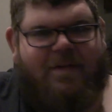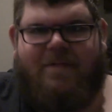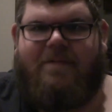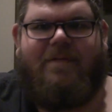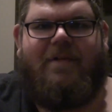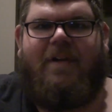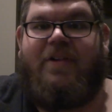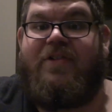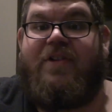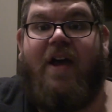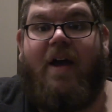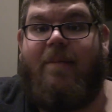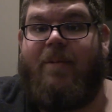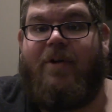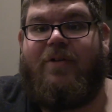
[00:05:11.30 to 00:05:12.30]
it's
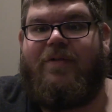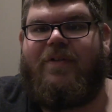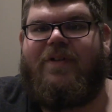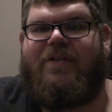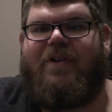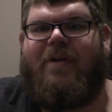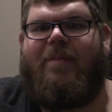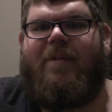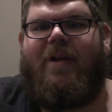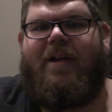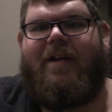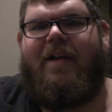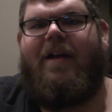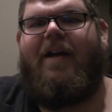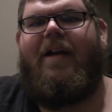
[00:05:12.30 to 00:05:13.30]
not moving, so I'm like,
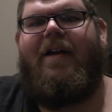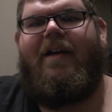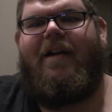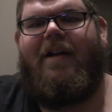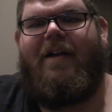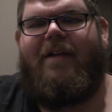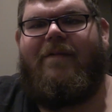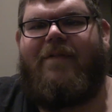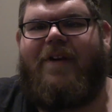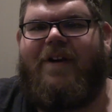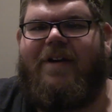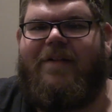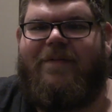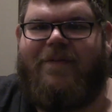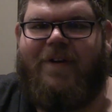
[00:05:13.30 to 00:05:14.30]
ha ha,
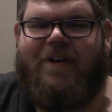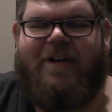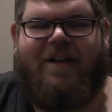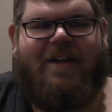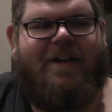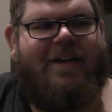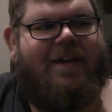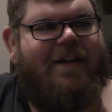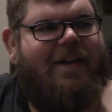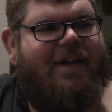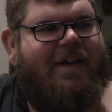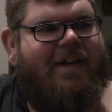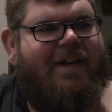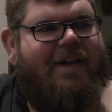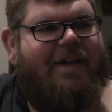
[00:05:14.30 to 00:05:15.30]
very funny.
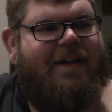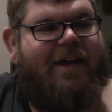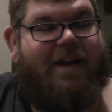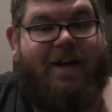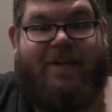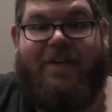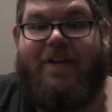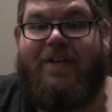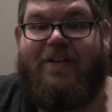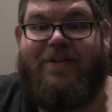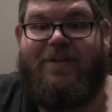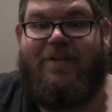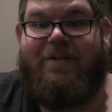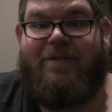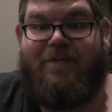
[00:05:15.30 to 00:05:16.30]
And I think it's
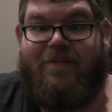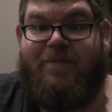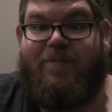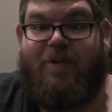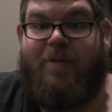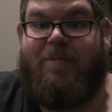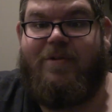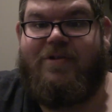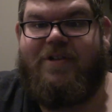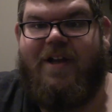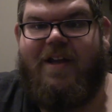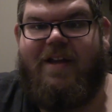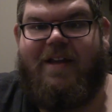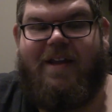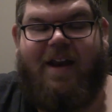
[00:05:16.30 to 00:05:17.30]
a rubber
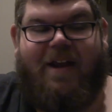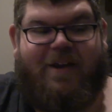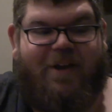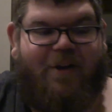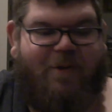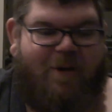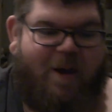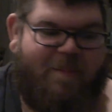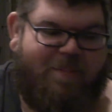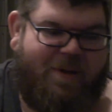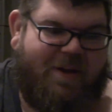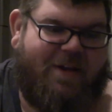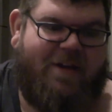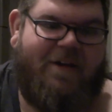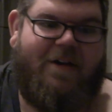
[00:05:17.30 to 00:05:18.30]
snake, and I go and I
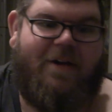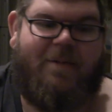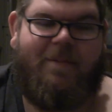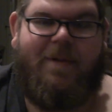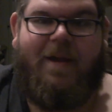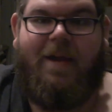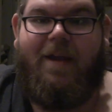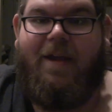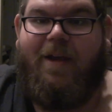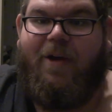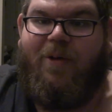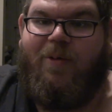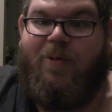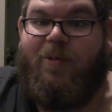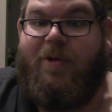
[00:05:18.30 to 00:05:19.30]
pick it up.
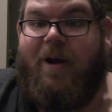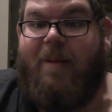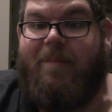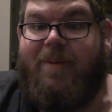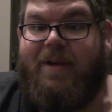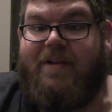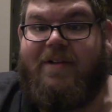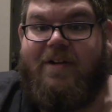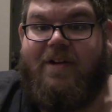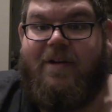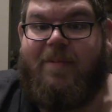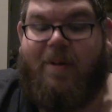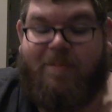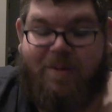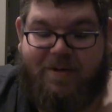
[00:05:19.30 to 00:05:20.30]
Well, when I picked it up
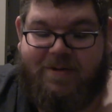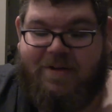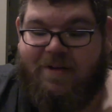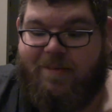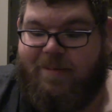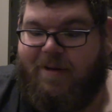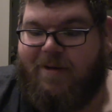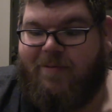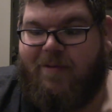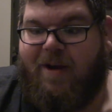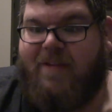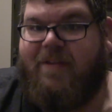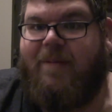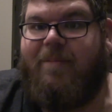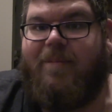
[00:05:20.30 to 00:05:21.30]
like right
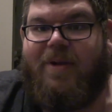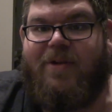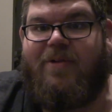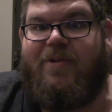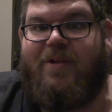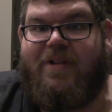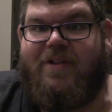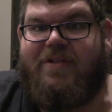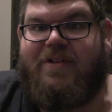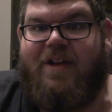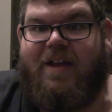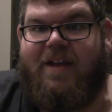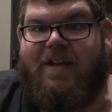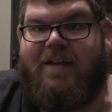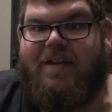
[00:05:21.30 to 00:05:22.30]
in the middle of the
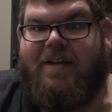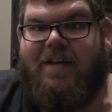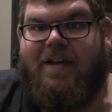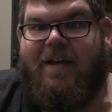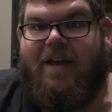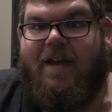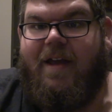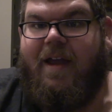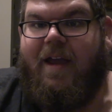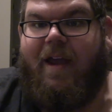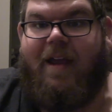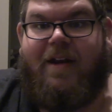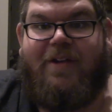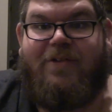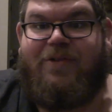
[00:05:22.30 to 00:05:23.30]
snake,
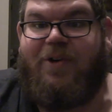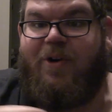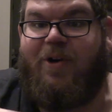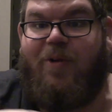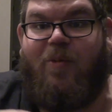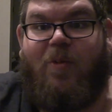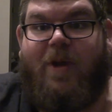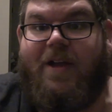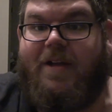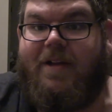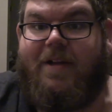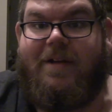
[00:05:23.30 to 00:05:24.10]
and it started wiggling